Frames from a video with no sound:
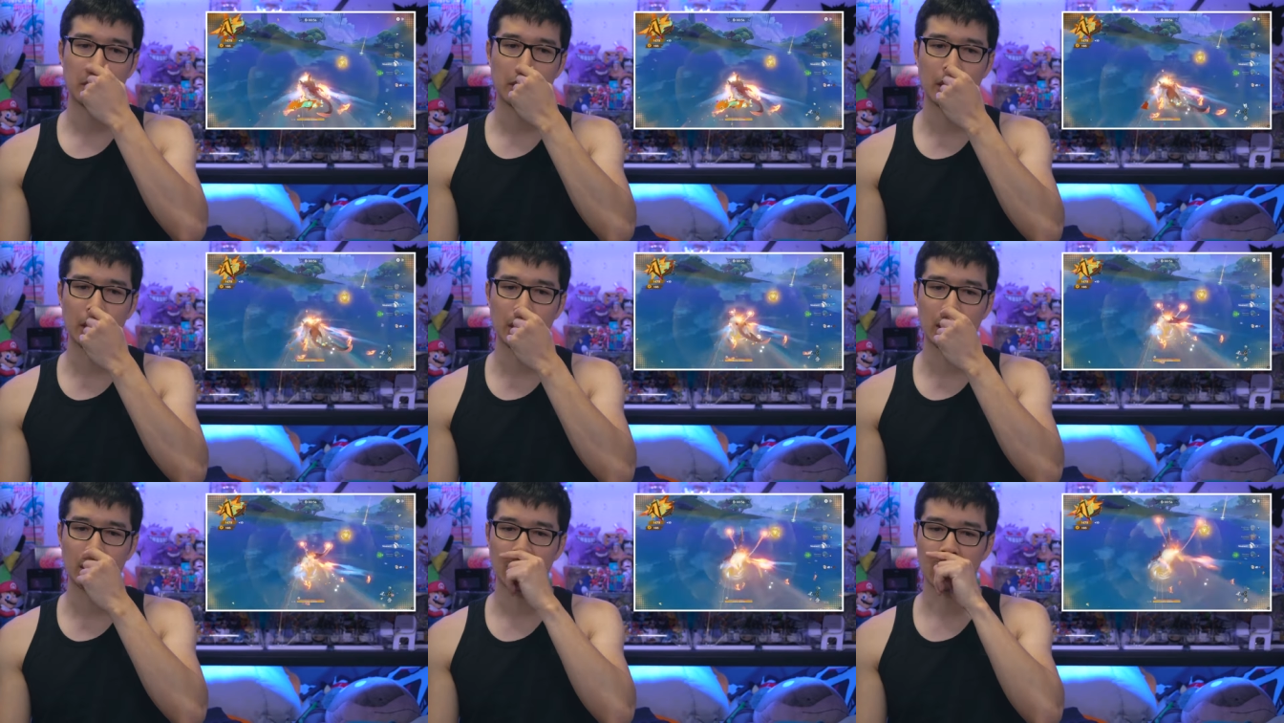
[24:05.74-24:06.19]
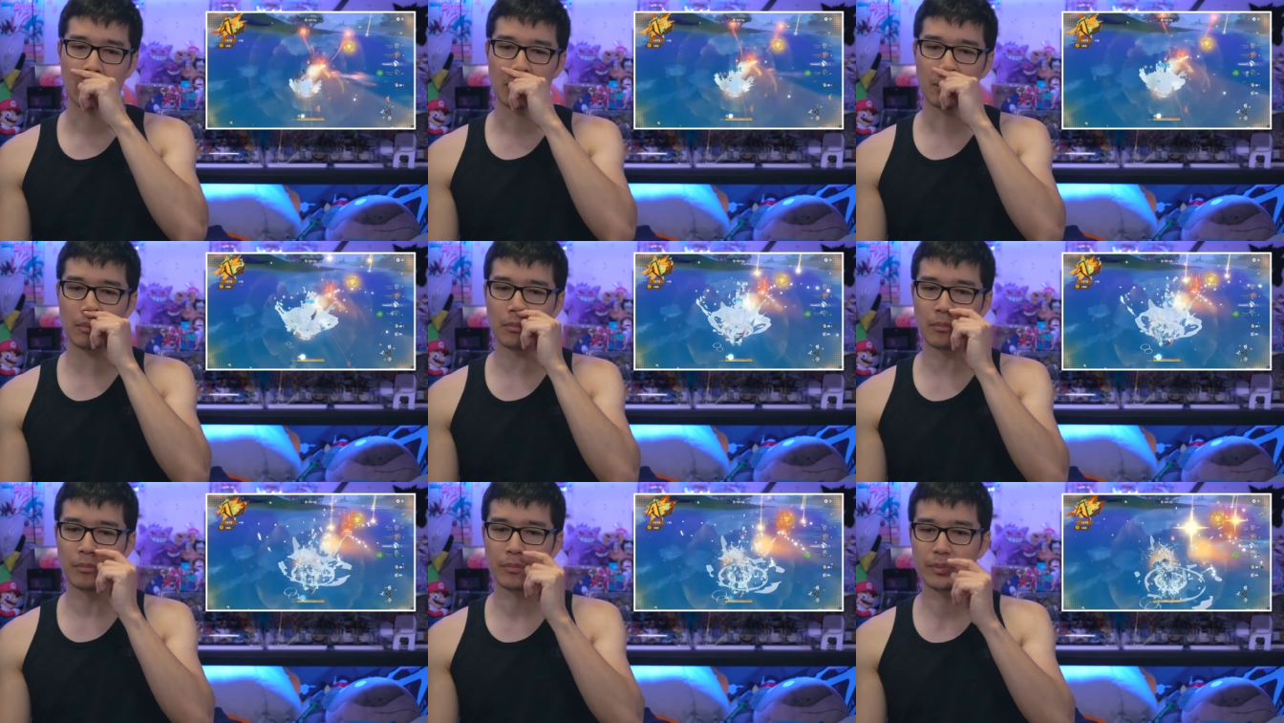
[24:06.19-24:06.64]

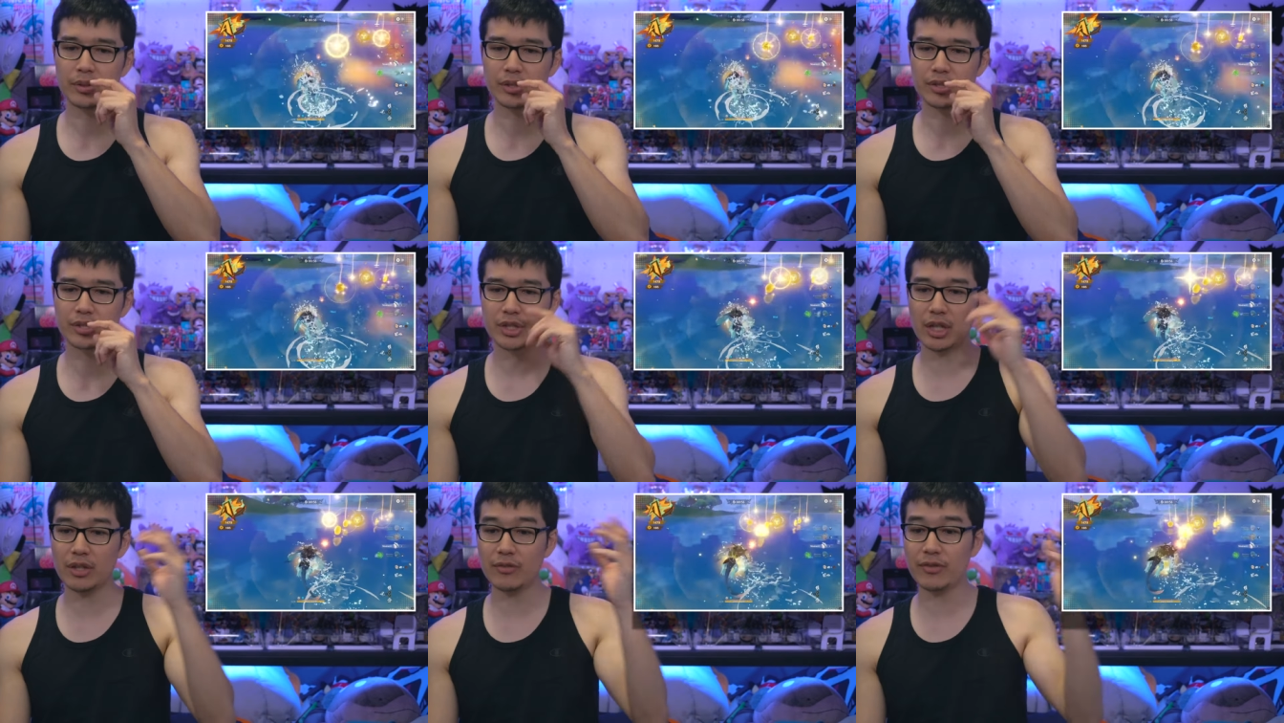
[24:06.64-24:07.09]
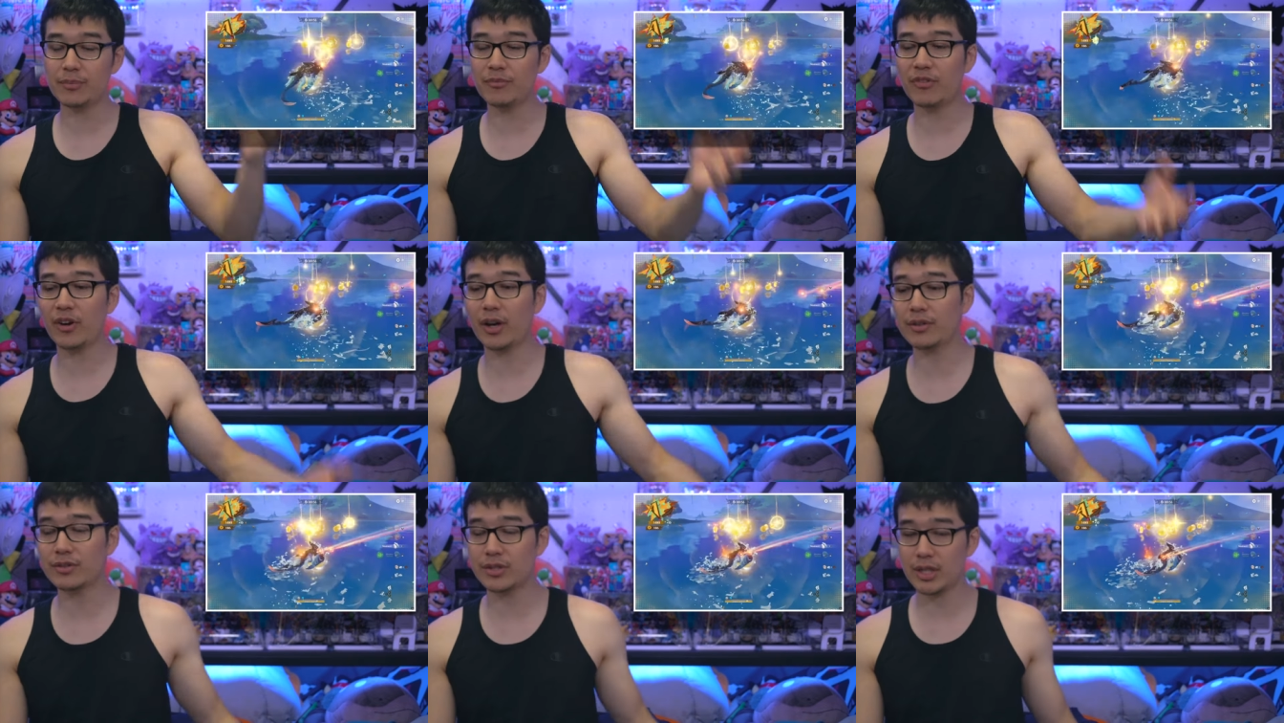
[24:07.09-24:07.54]
Um, the stuff in
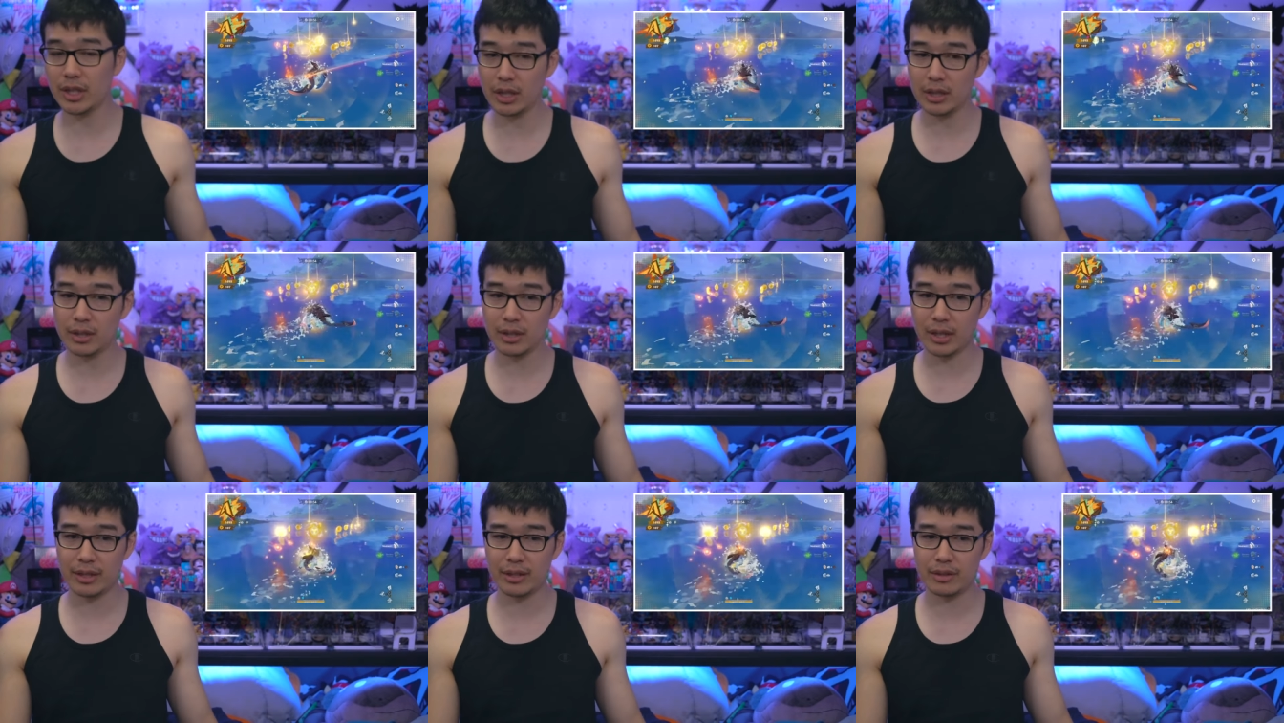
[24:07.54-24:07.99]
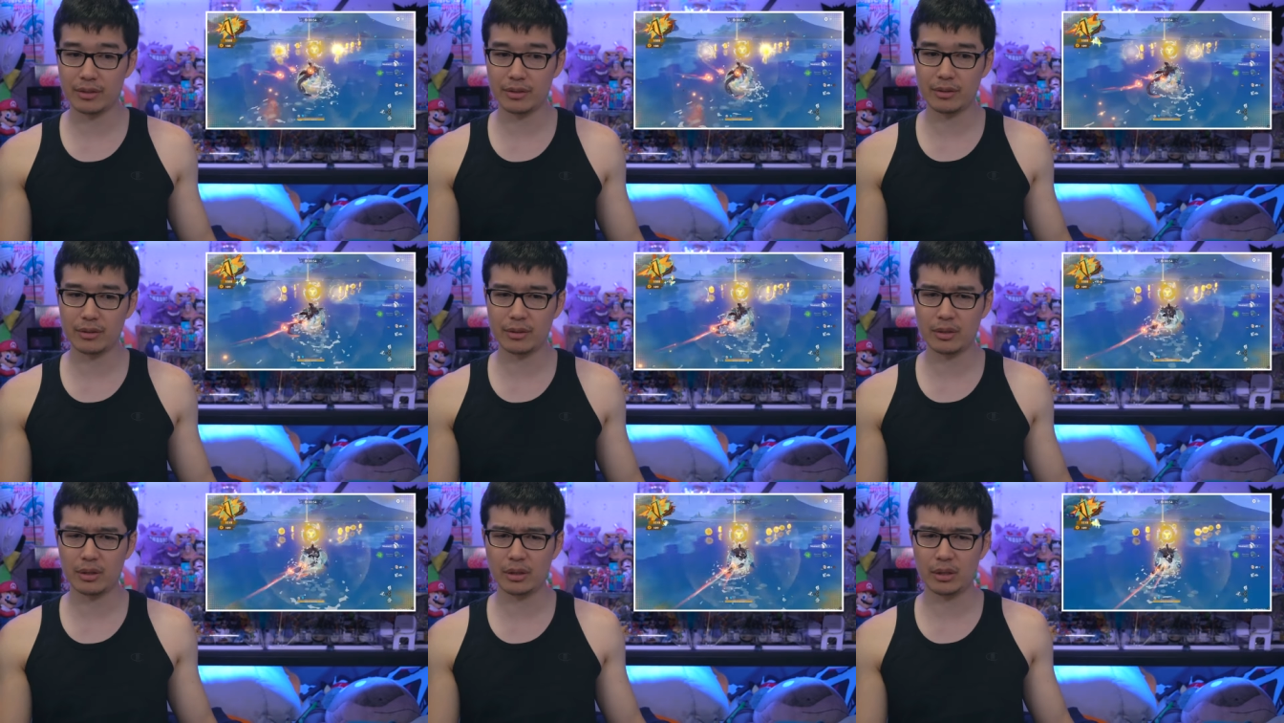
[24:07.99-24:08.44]
Fontaine kind of
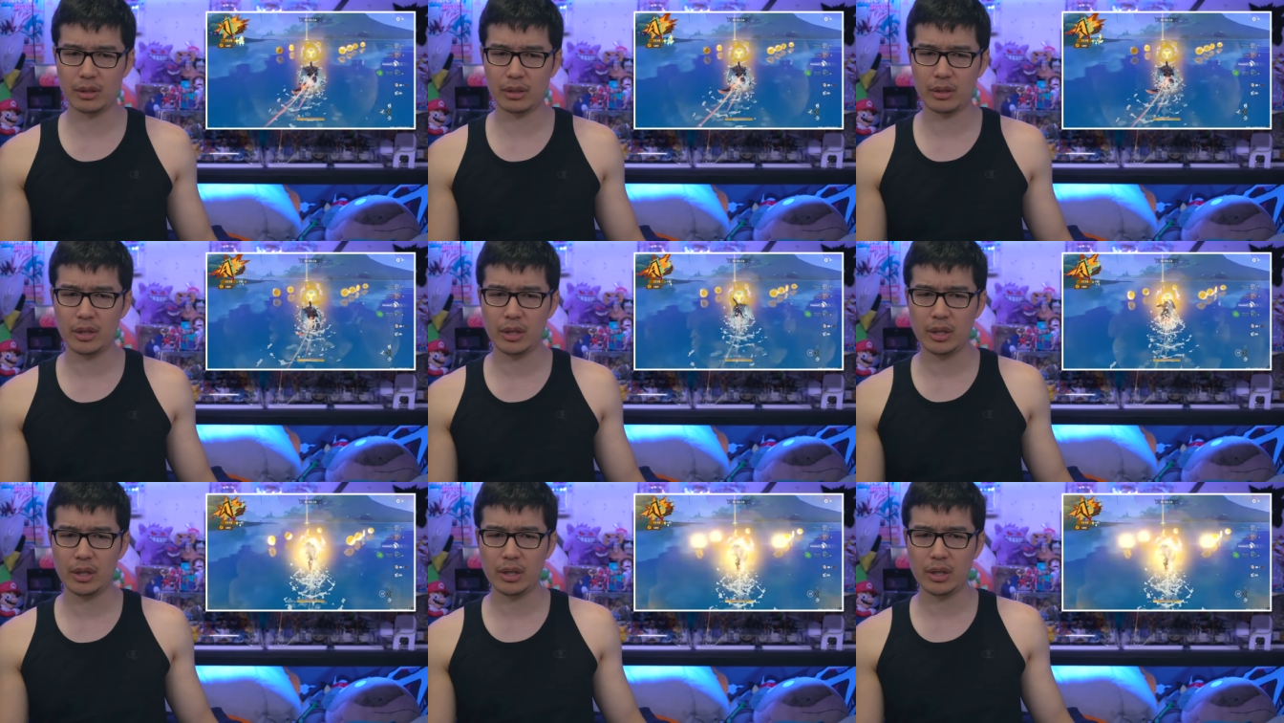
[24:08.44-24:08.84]
uh,